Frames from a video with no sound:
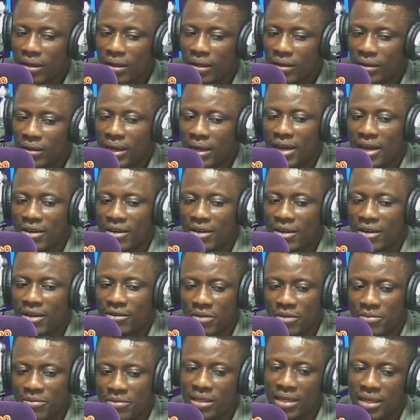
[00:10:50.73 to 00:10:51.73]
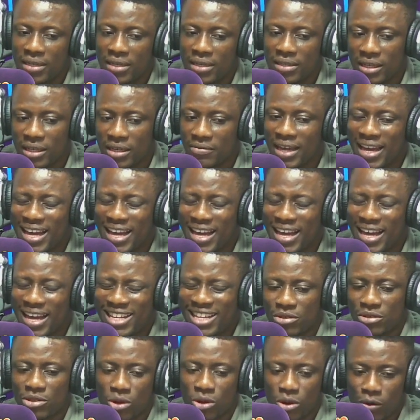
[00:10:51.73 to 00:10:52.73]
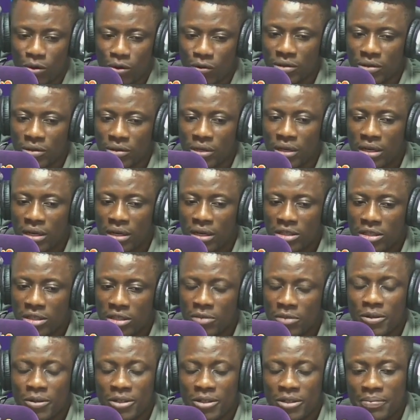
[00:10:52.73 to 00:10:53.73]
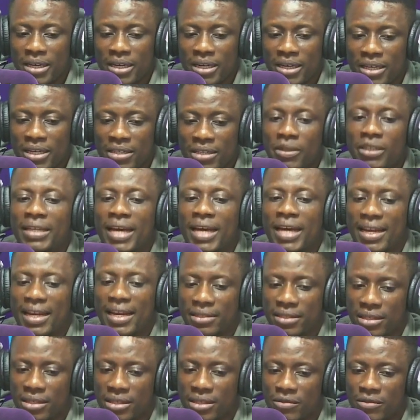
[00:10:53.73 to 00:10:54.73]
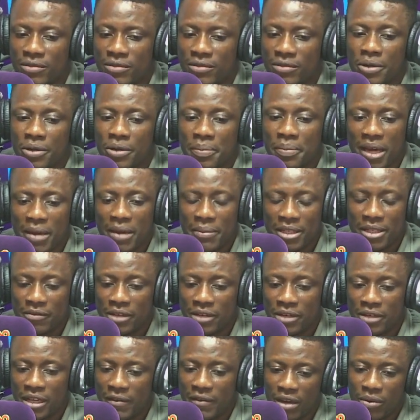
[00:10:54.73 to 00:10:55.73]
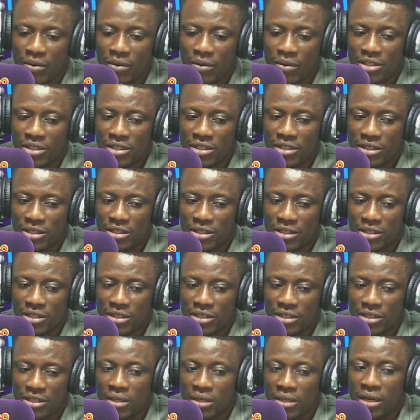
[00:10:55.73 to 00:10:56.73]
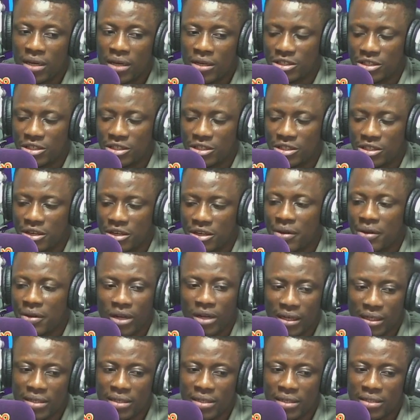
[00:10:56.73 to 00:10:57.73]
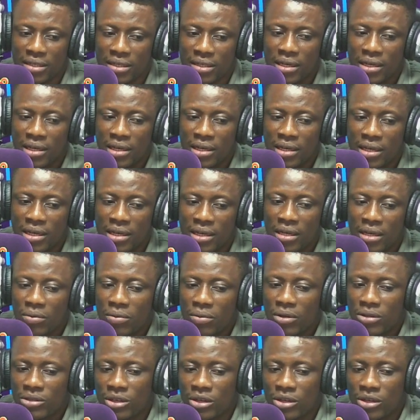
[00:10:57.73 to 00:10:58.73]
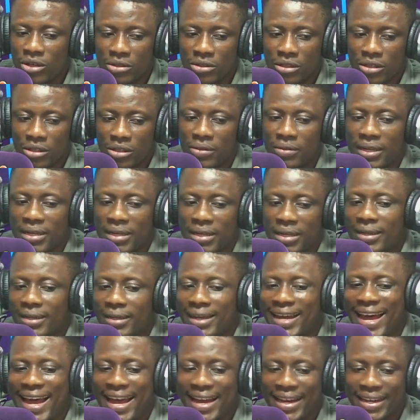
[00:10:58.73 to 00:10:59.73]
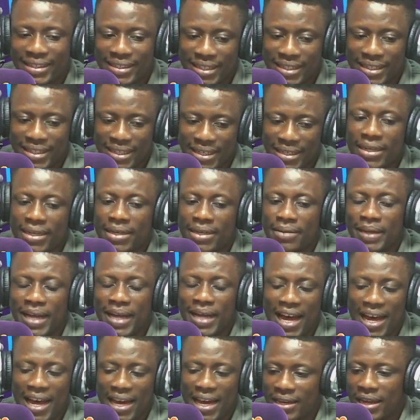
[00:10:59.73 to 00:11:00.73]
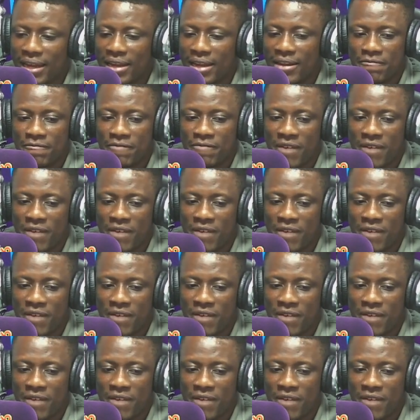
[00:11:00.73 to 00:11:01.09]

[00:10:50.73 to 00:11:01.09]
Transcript: The House of Representatives has resolved to put in place modalities for the payment of living wages to Nigerian workers. Was I told you that the gang leader behind the